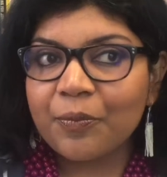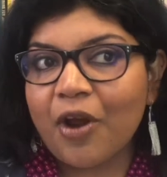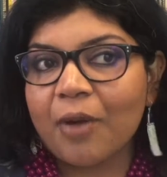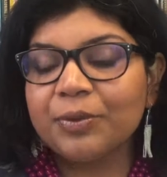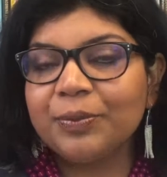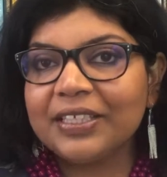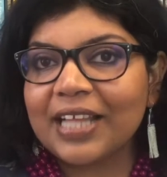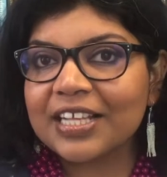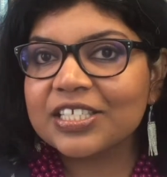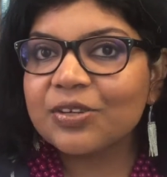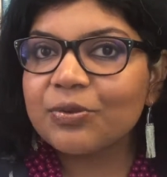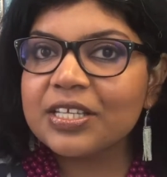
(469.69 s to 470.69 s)
probably
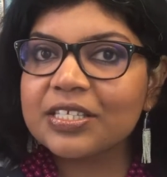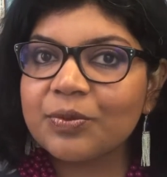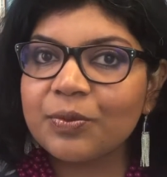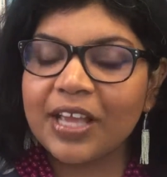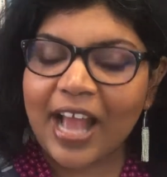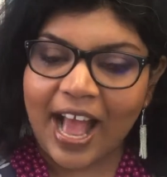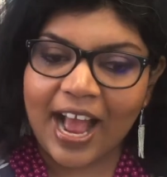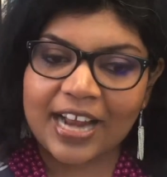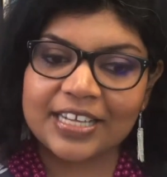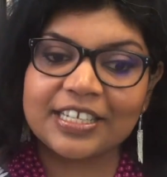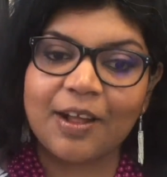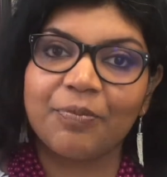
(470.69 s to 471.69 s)
that's the reason we
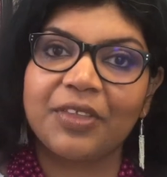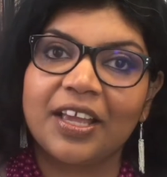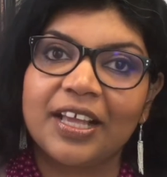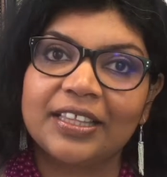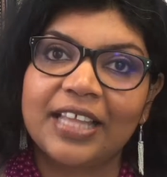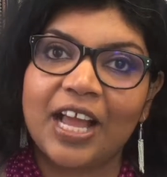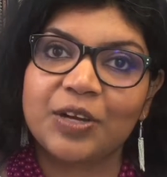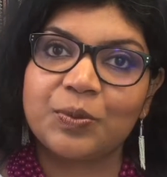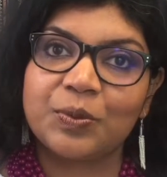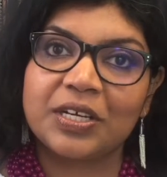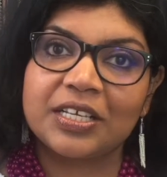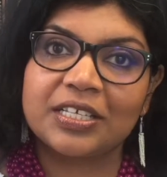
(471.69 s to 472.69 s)
had something that
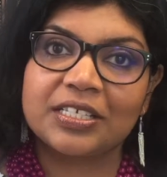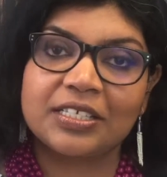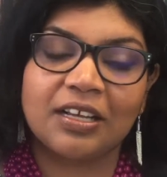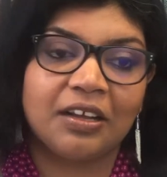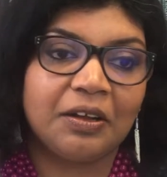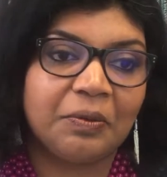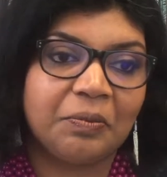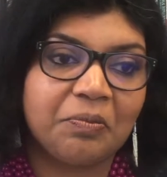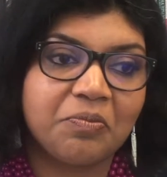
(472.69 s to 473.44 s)
was uh,